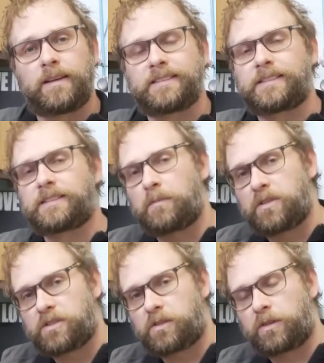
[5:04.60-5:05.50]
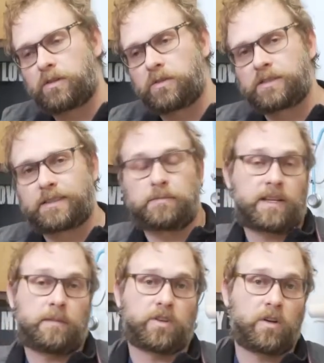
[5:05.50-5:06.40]
some of the screws,
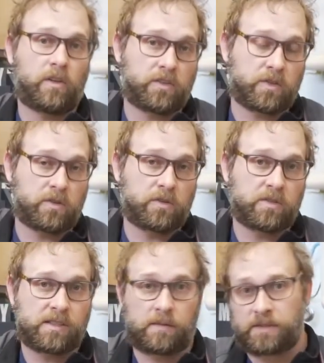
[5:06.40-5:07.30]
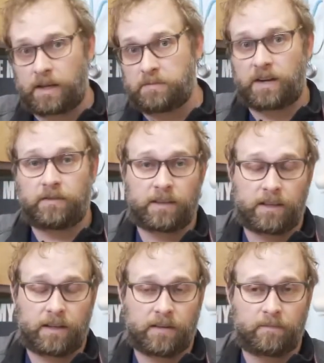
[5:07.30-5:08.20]
sometimes all the screws, sometimes
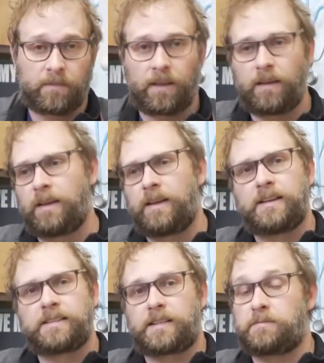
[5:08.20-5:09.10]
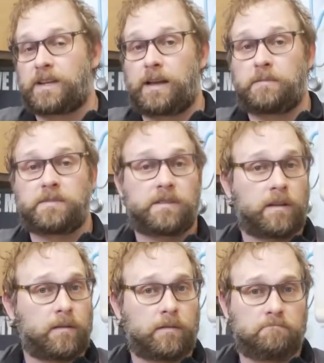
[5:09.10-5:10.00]
everything. Sometimes
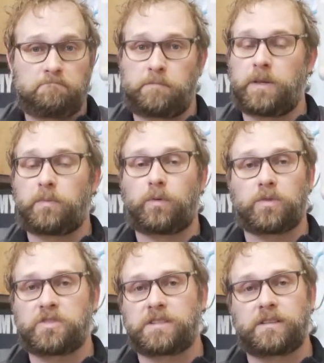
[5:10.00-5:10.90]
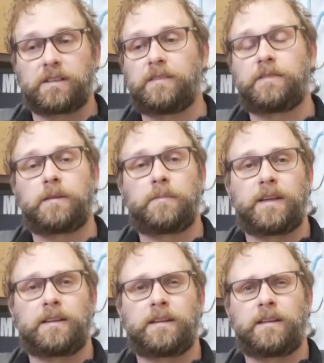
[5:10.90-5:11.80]
people will just leave them,
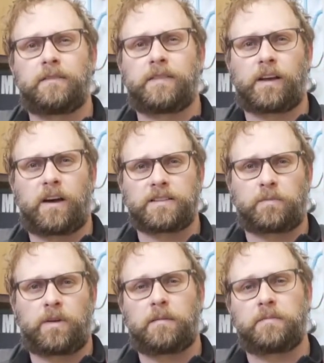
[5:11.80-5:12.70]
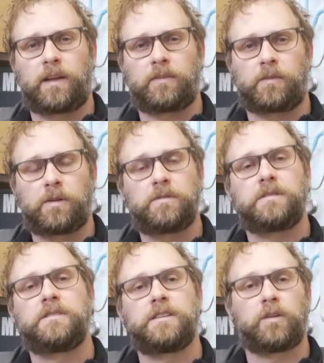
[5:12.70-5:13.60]
and if they cause a problem down the road,
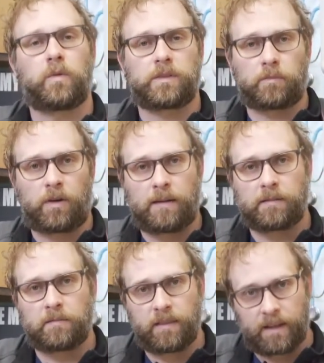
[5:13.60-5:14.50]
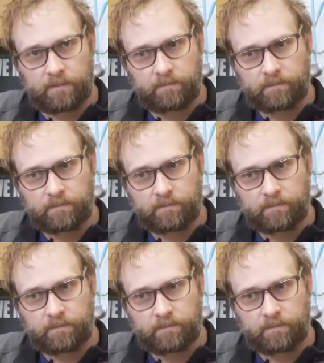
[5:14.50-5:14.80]
deal with the problem then.